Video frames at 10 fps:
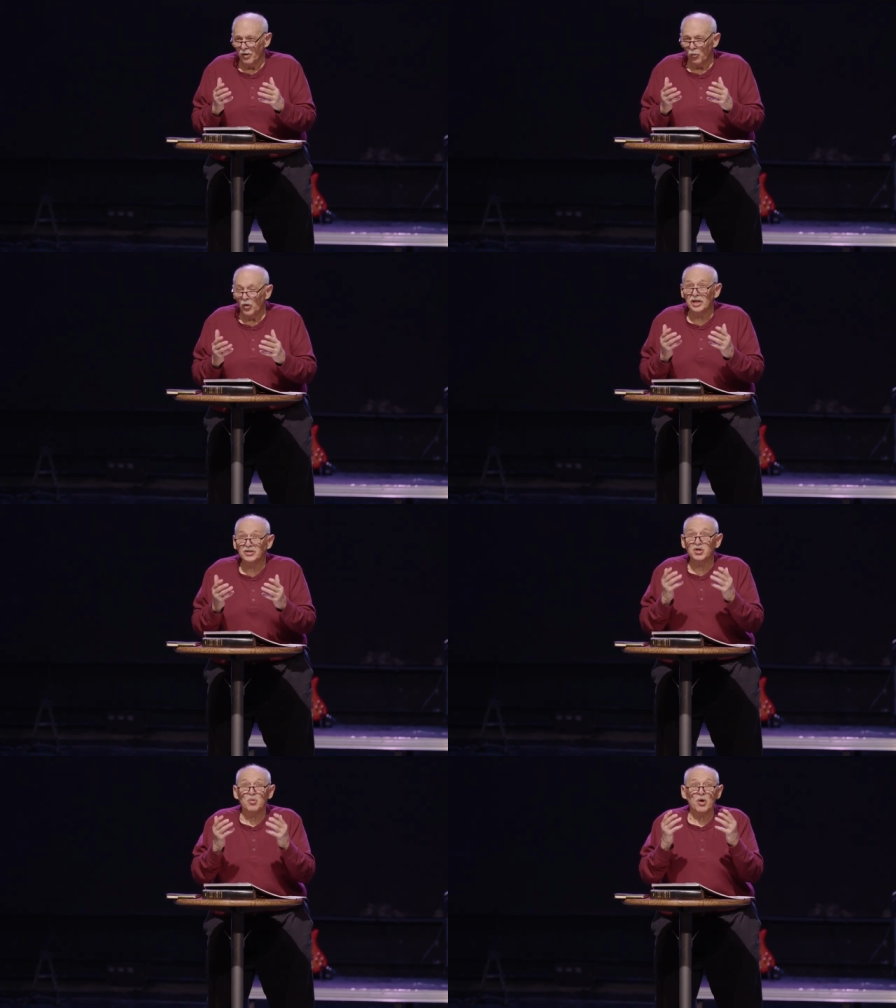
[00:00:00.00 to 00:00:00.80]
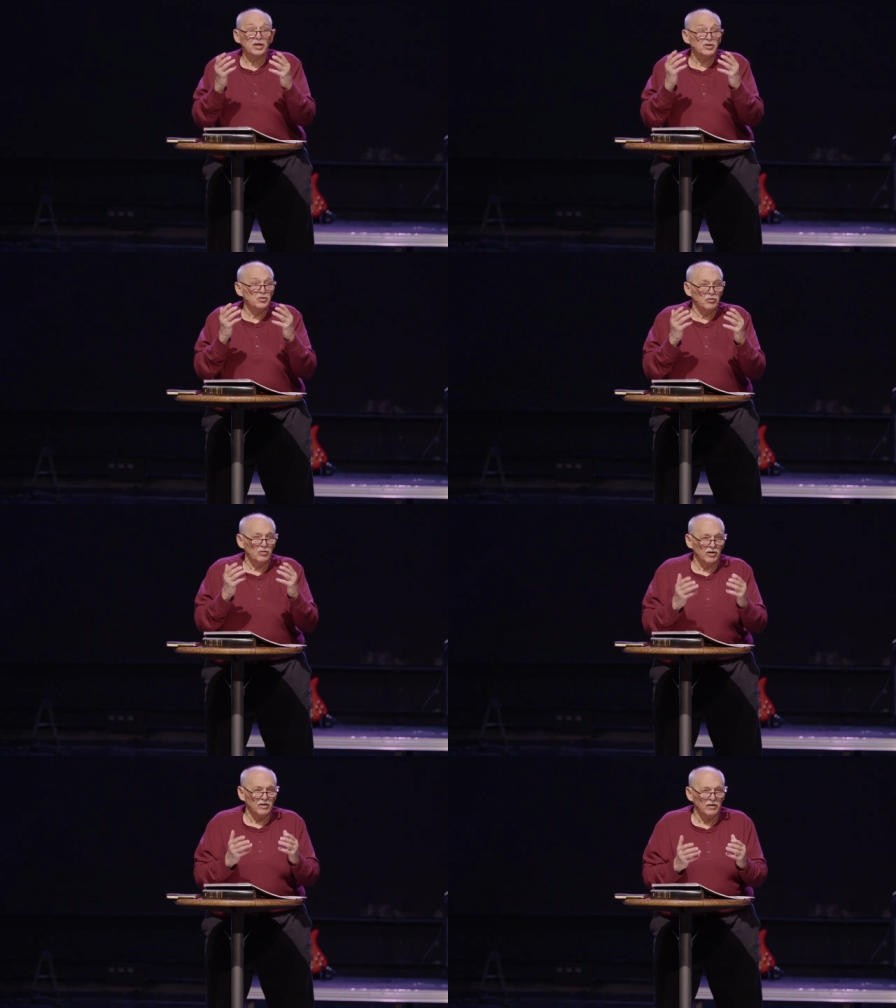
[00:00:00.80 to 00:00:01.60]
What is it you want to do,
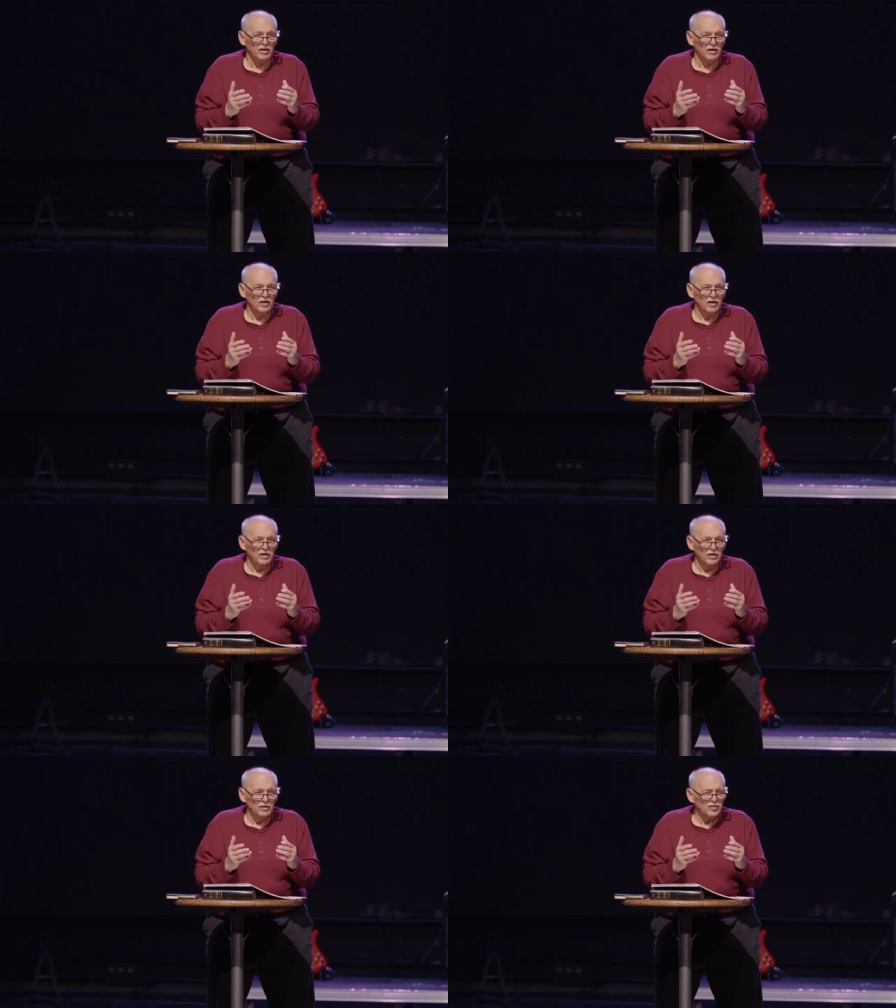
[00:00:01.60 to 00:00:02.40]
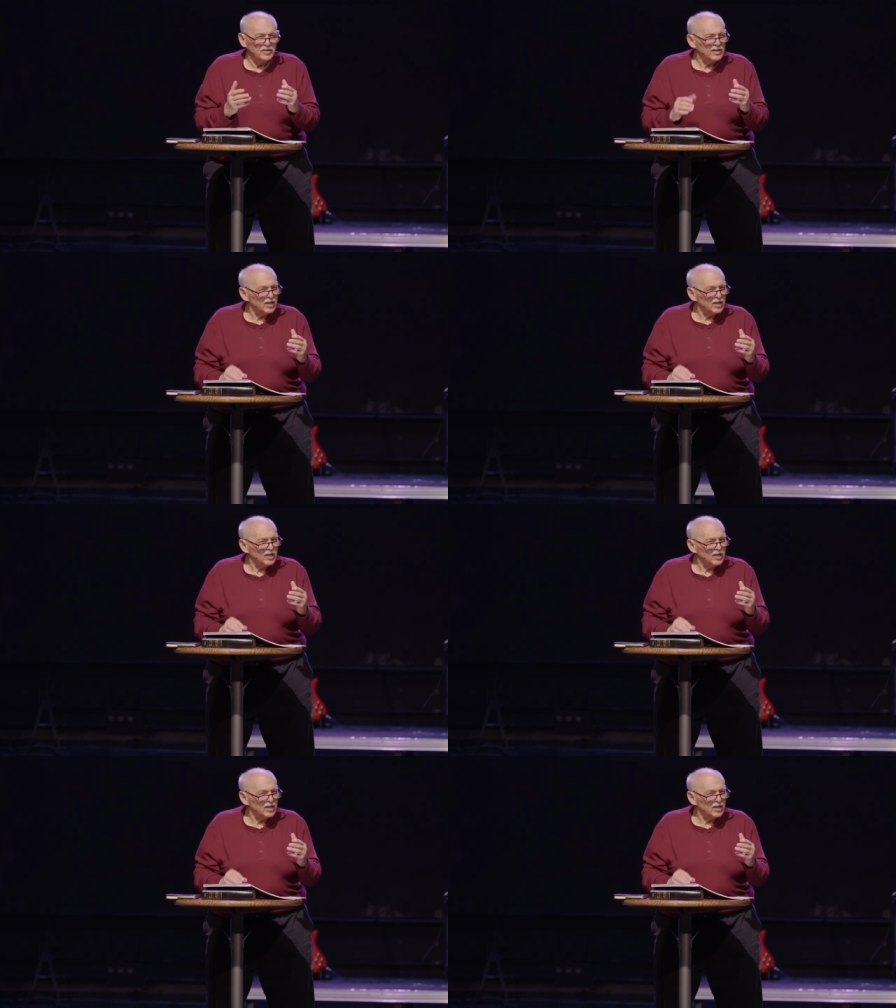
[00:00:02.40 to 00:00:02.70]
Lord? You see,